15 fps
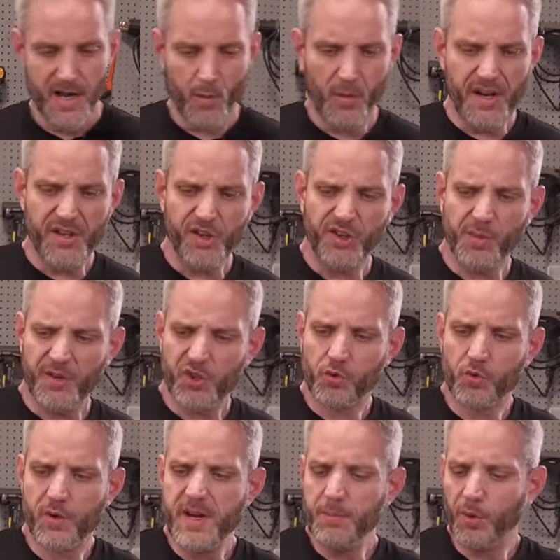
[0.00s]
We didn't do too much
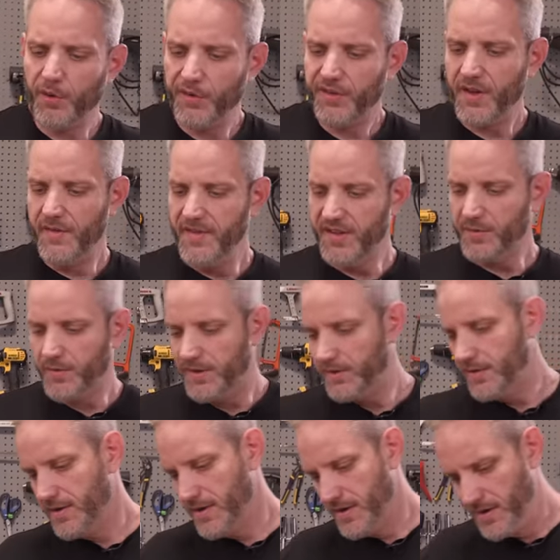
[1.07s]
greebles on this one.